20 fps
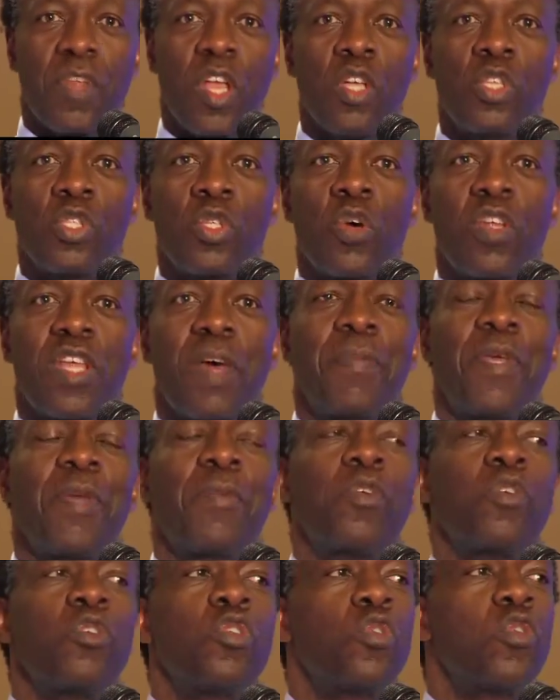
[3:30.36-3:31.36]
So there are
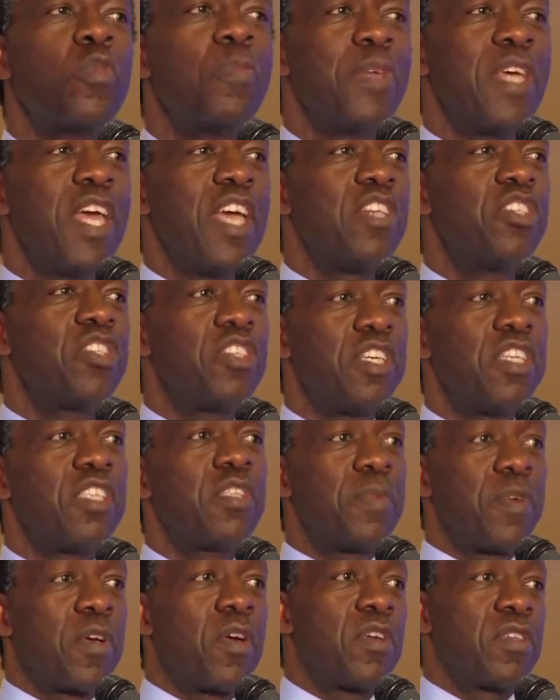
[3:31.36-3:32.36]
people who do PhDs
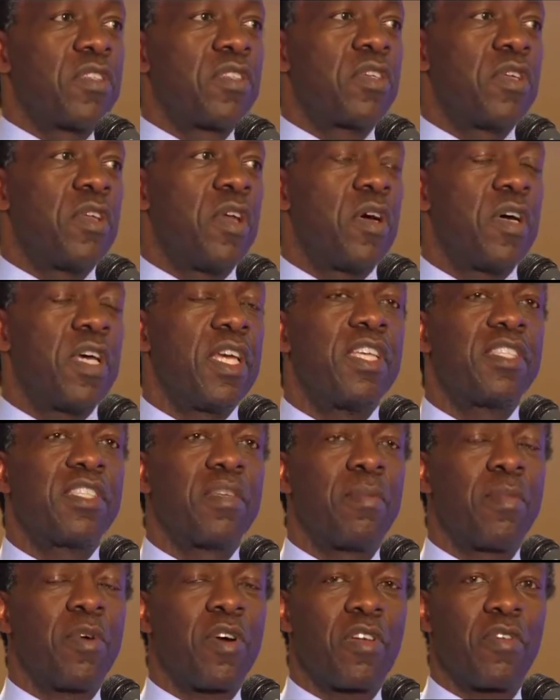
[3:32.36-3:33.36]
because it's
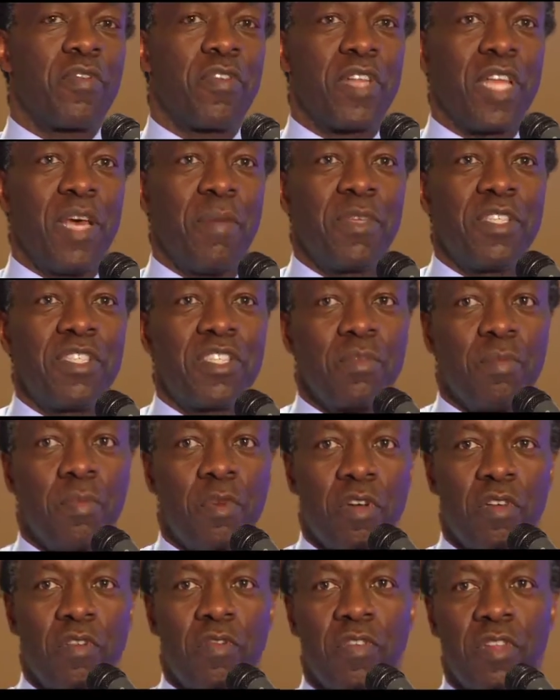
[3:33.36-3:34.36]
important for them, it's
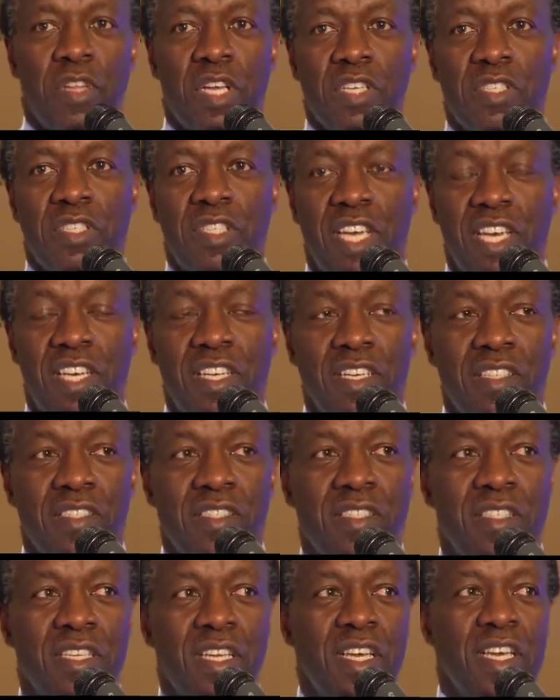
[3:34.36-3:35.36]
important for their
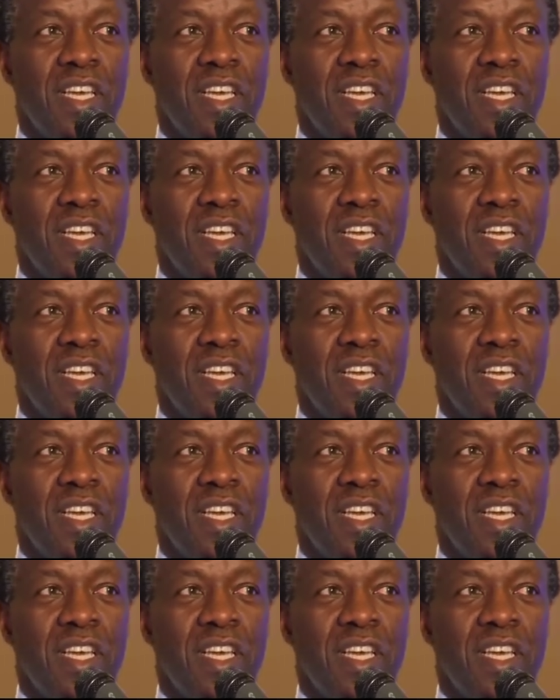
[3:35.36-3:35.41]
status,